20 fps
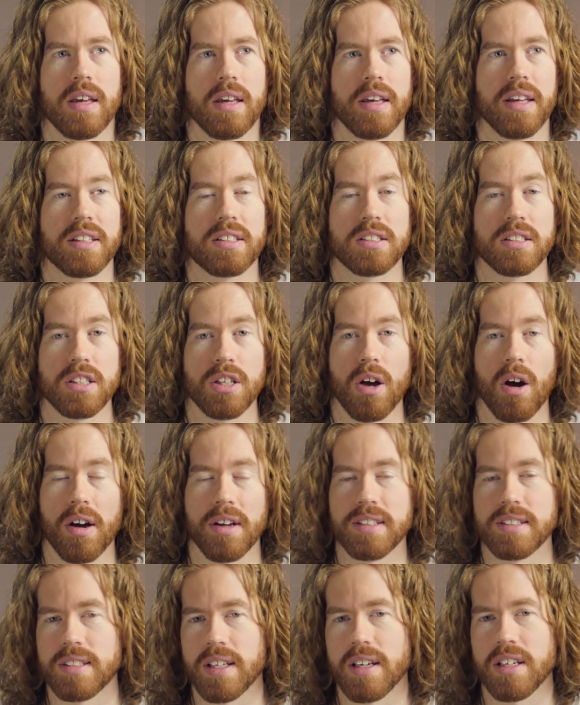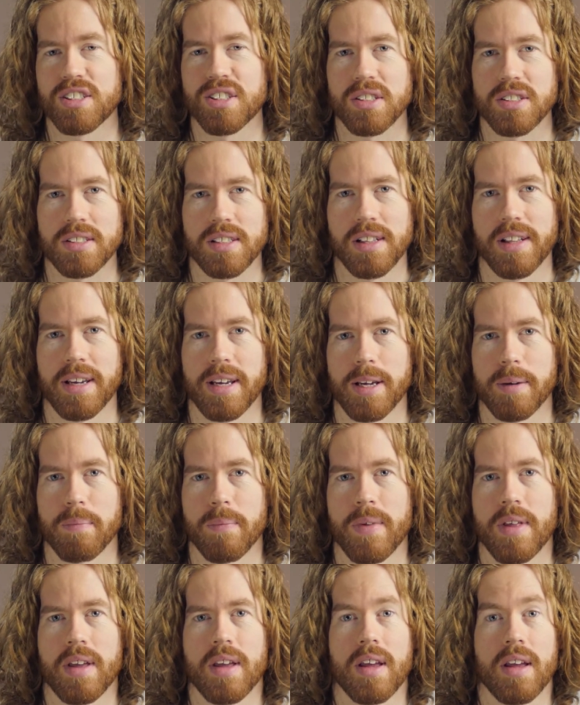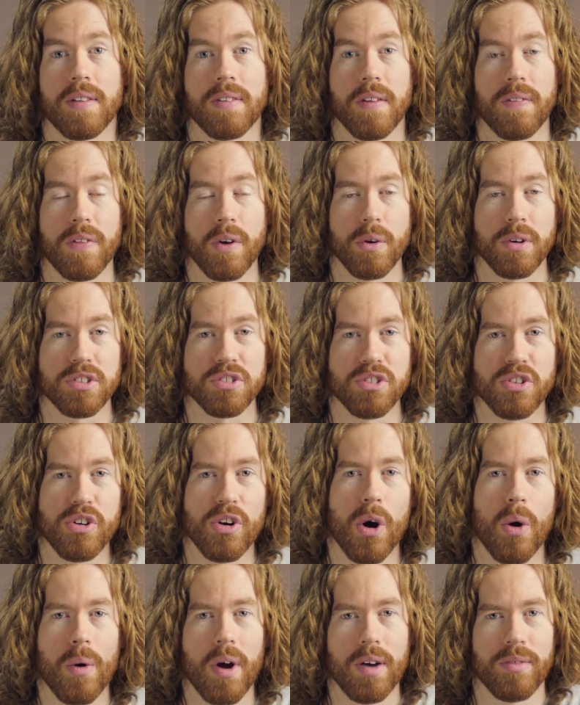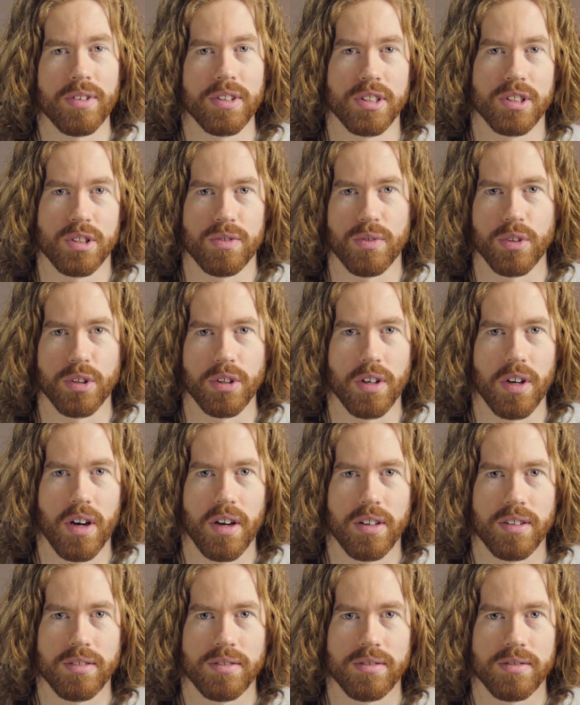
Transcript: It's the audacious claim that there is no evidence for God.